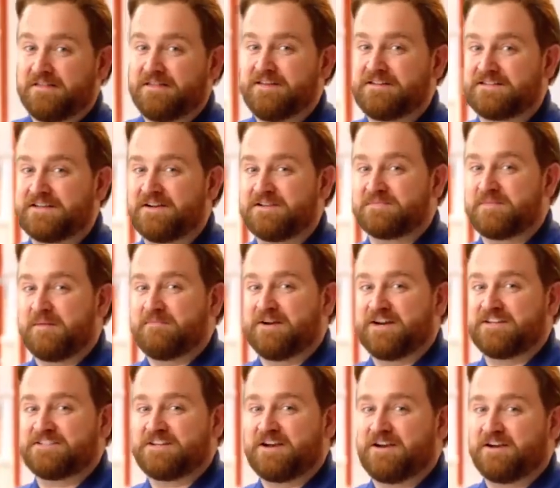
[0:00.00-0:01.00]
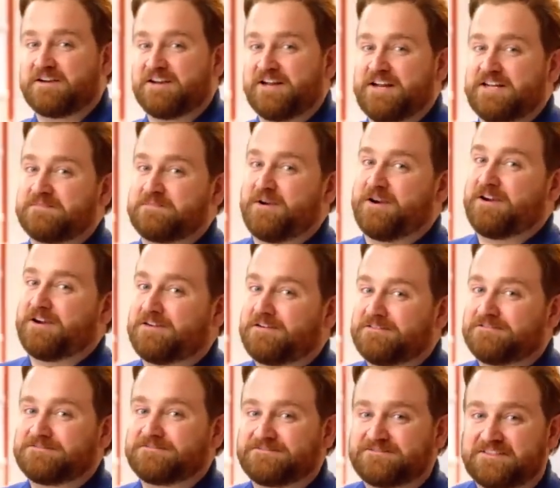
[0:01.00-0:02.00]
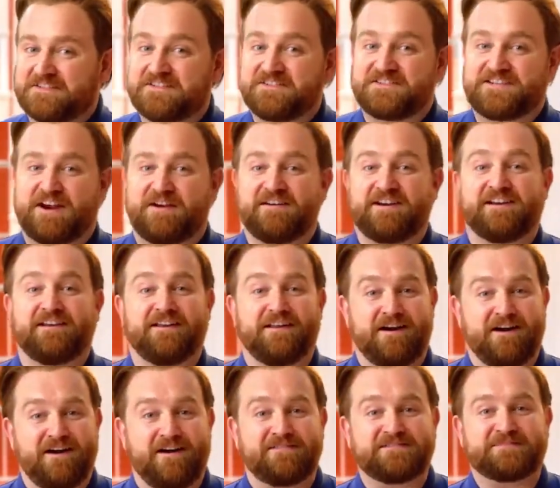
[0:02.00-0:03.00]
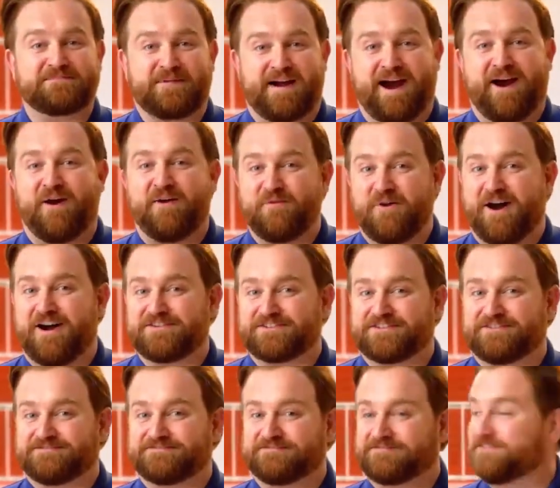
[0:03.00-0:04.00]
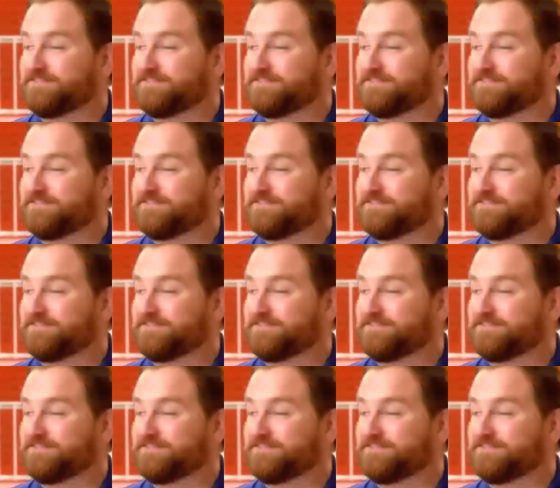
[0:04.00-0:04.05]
This here's my buddy Jerry Cleansburg. Jerry loves power washing.